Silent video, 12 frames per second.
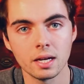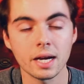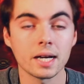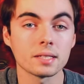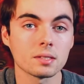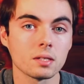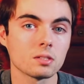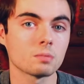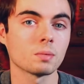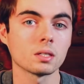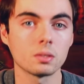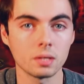Asking
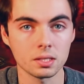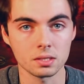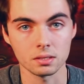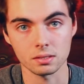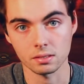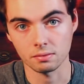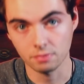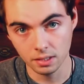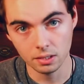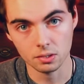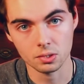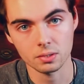smart questions is a
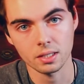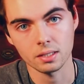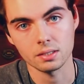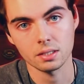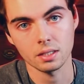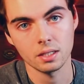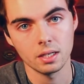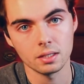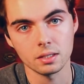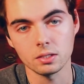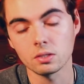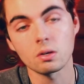video strategy
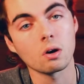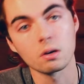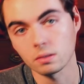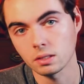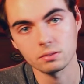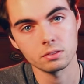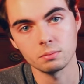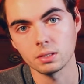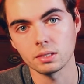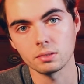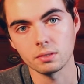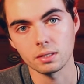that you're already
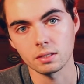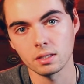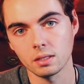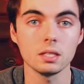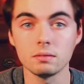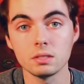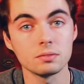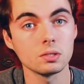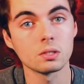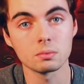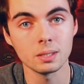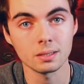familiar with, even if you
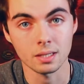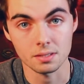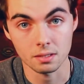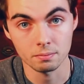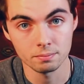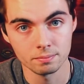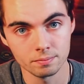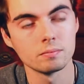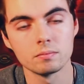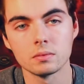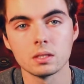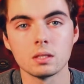don't realize it.
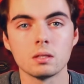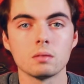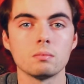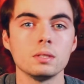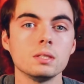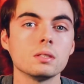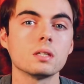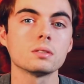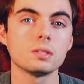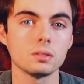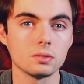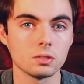When you go
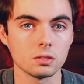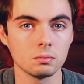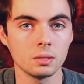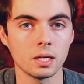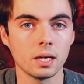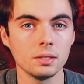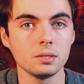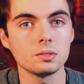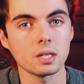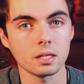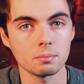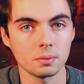to YouTube and you
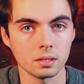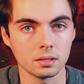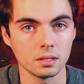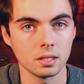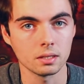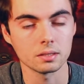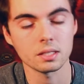type in the